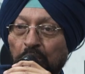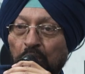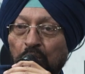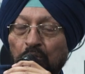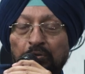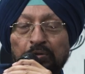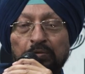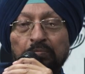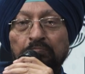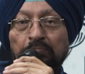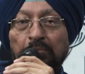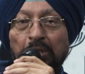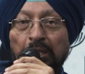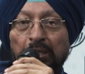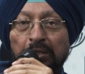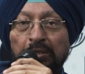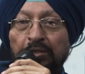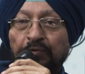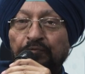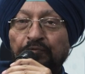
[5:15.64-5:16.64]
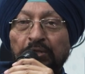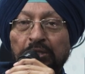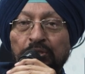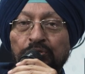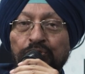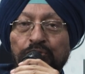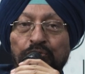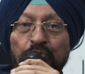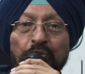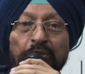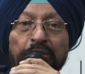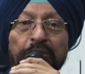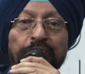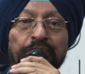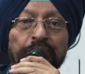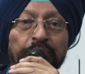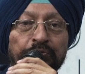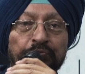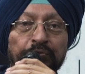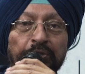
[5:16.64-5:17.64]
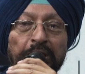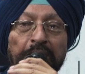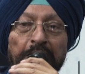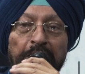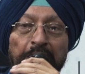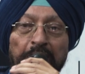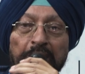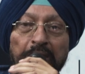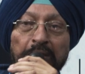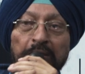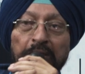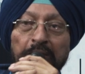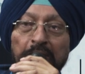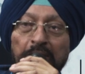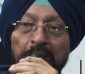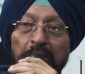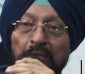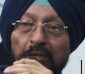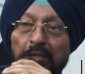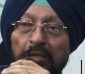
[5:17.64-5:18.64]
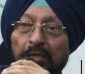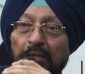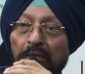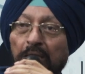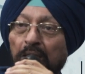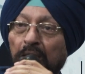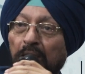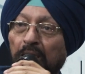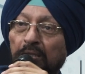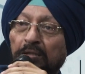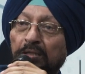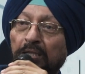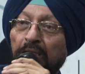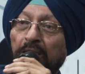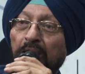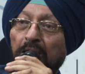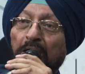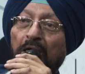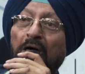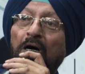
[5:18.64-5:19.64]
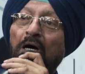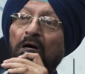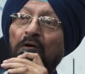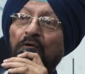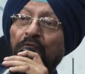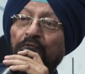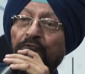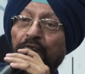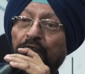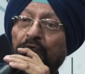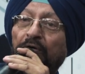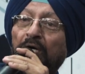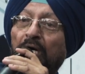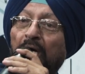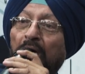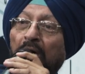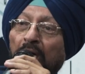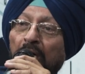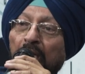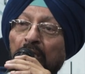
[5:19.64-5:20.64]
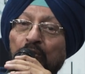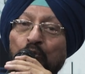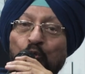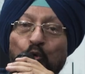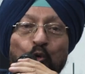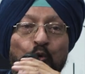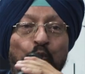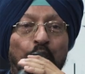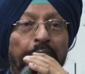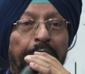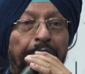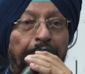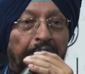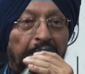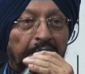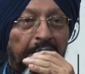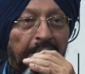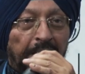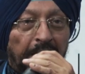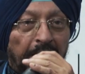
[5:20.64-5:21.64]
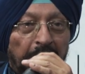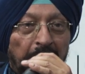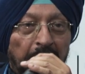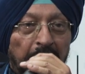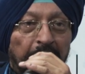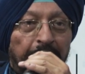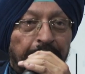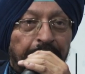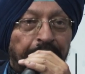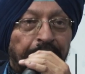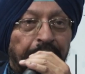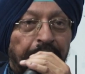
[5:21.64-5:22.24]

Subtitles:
different stories which we hear. Is it of our own making,